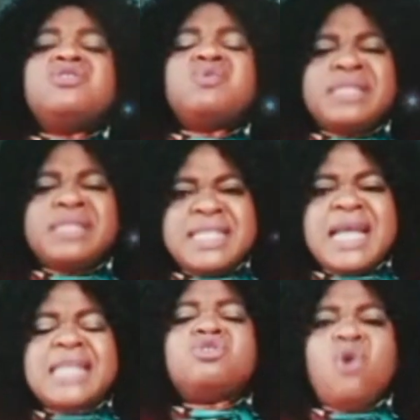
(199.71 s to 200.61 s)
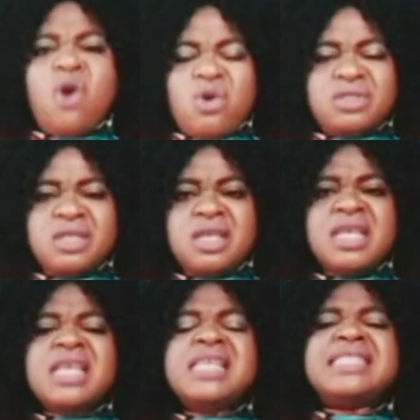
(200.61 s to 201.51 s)
you will see that God
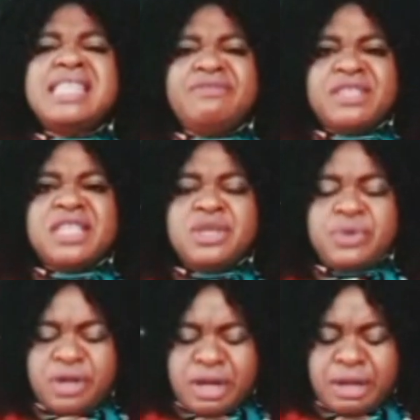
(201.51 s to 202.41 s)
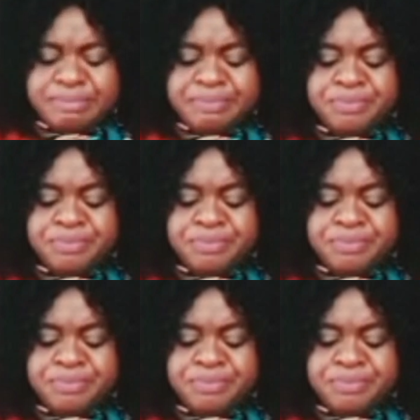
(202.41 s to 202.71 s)
is lifting you up.